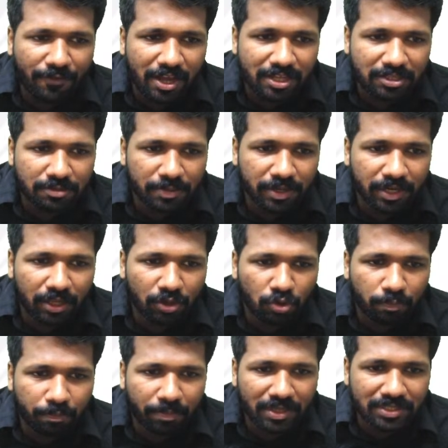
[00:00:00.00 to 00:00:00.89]
as many
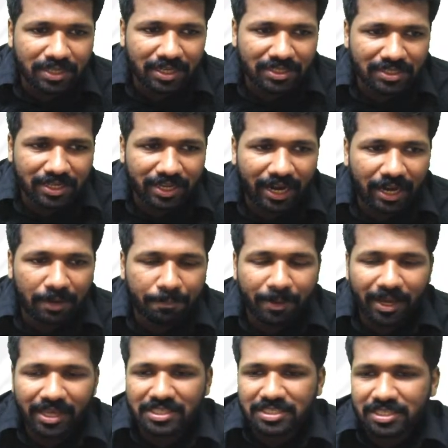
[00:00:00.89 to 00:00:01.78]
rupees as he had
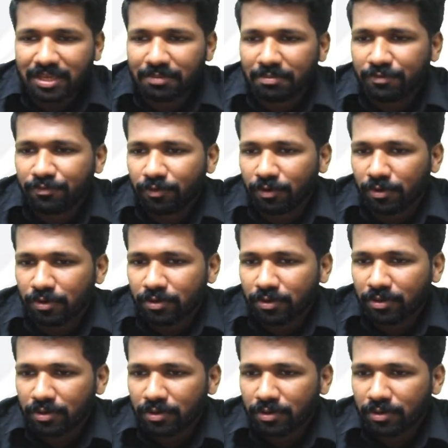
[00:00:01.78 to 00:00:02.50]
paise before.